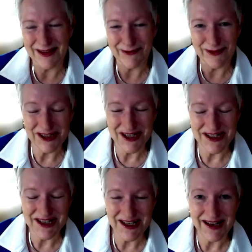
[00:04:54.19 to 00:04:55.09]

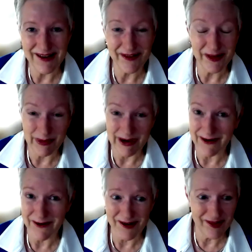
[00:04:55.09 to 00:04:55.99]
franchisee has the
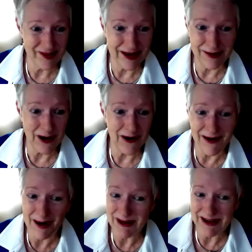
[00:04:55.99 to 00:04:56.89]
power to say, no,
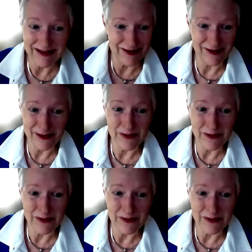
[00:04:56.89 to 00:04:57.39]
I'm not going to do